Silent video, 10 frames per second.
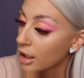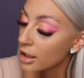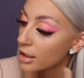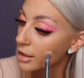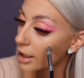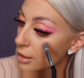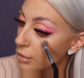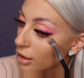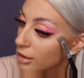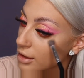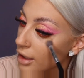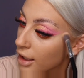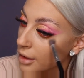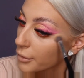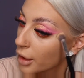So that's what I got
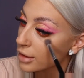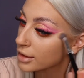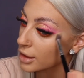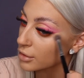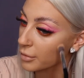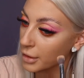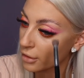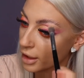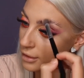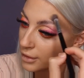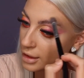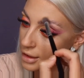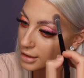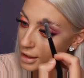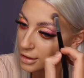today, because that's what I've been craving
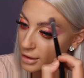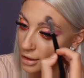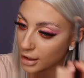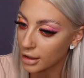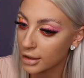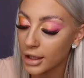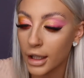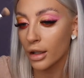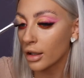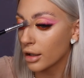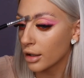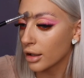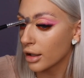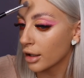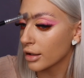since the start of lockdown.
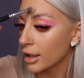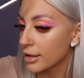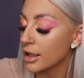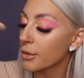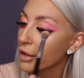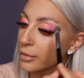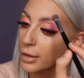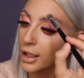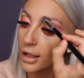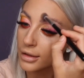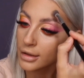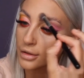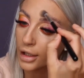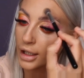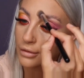I'd like to know what everybody else is
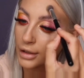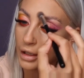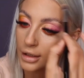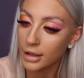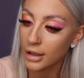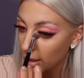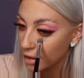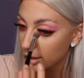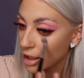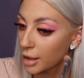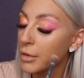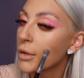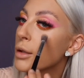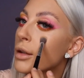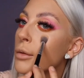craving. Tell me what
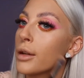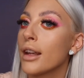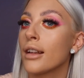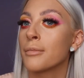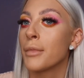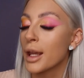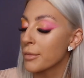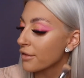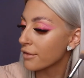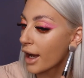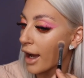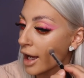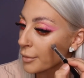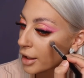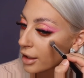you want to eat and make me fat,
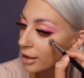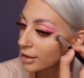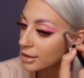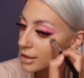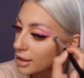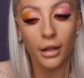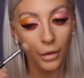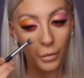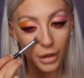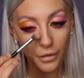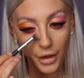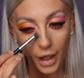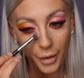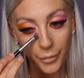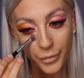because we love that.
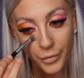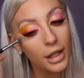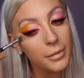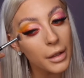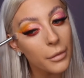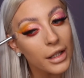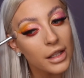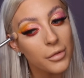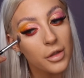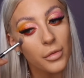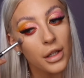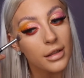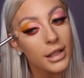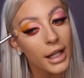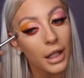I spend way too much money on
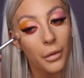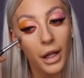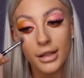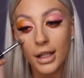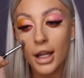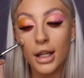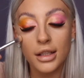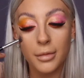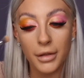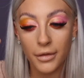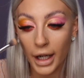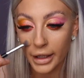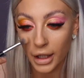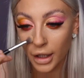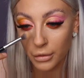takeaways. To be fair
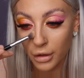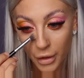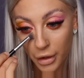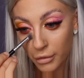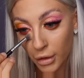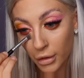though, through